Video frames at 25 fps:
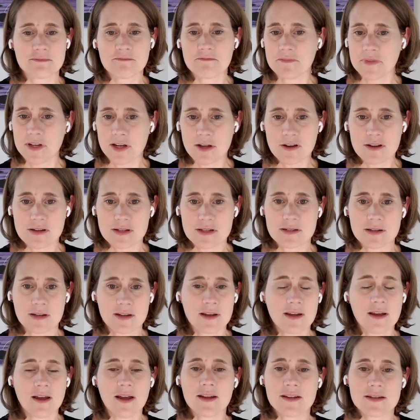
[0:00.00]
Because
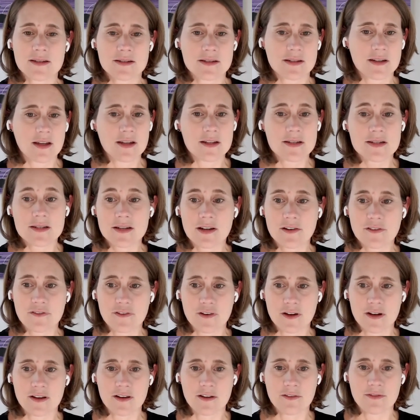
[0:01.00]
it's
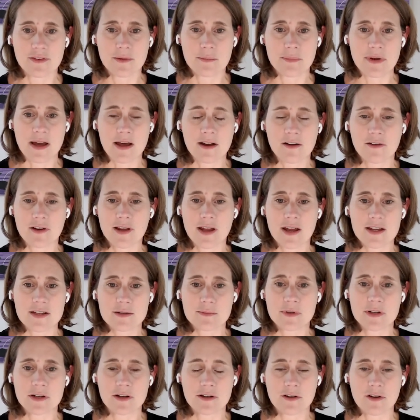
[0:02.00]
different if the battery has
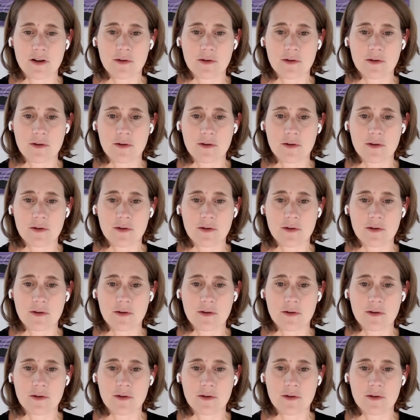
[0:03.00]
been in